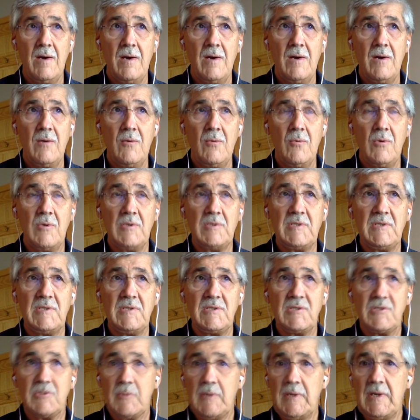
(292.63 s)
was his
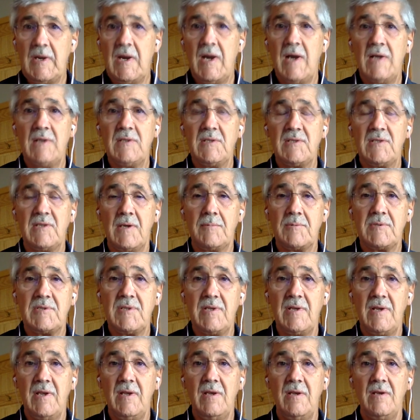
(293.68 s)
three concepts that
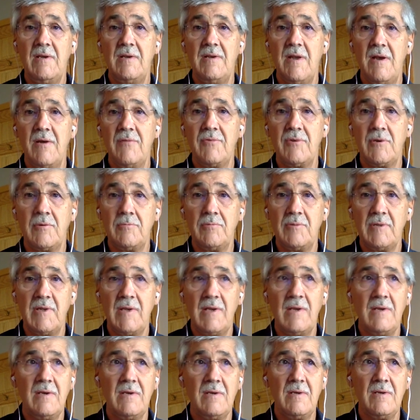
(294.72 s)
he inevitably
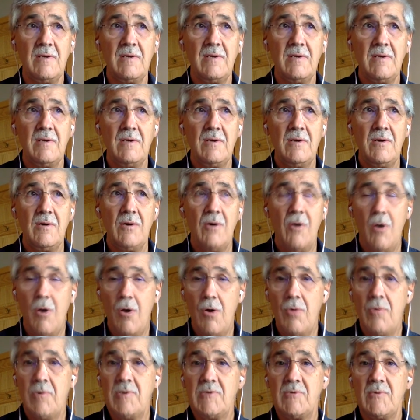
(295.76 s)

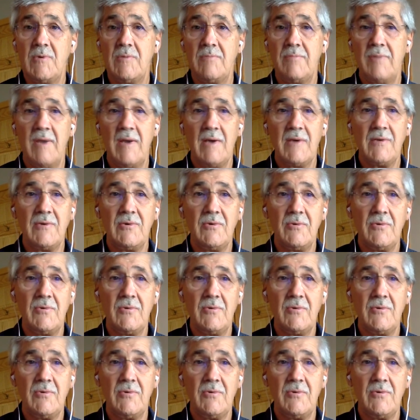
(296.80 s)
always went back to.